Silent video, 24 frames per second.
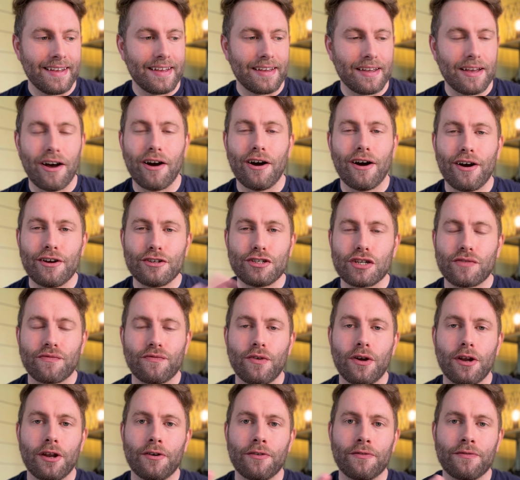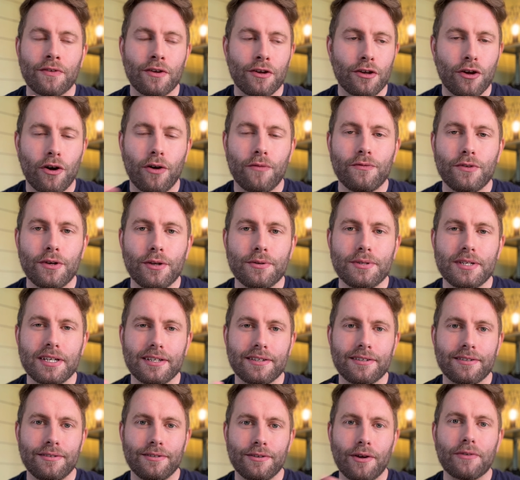are, are just full of
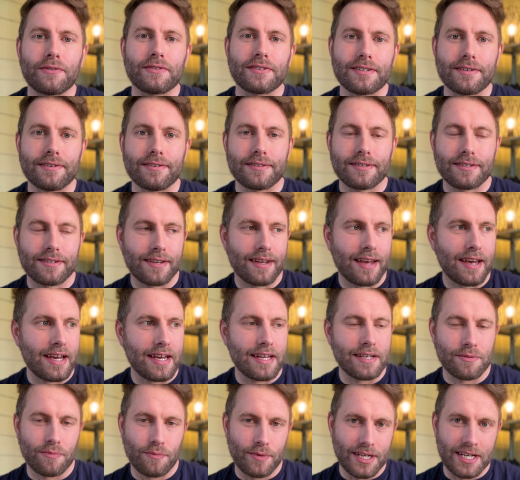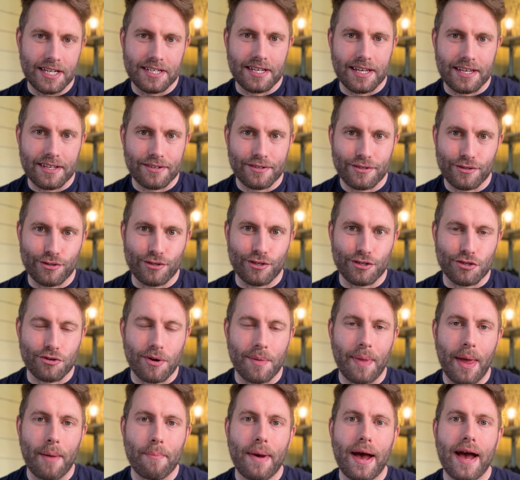convoluted nonsense, and we need to, to strip
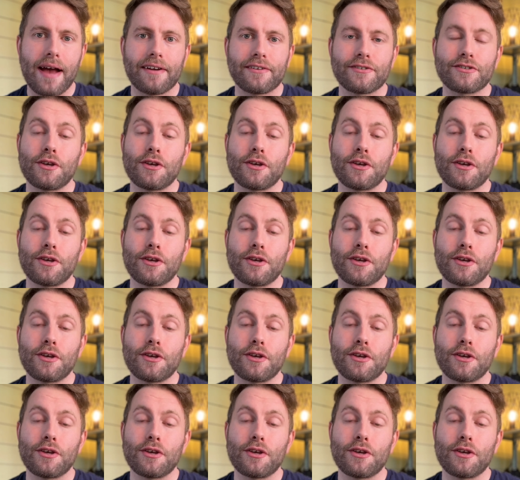that back.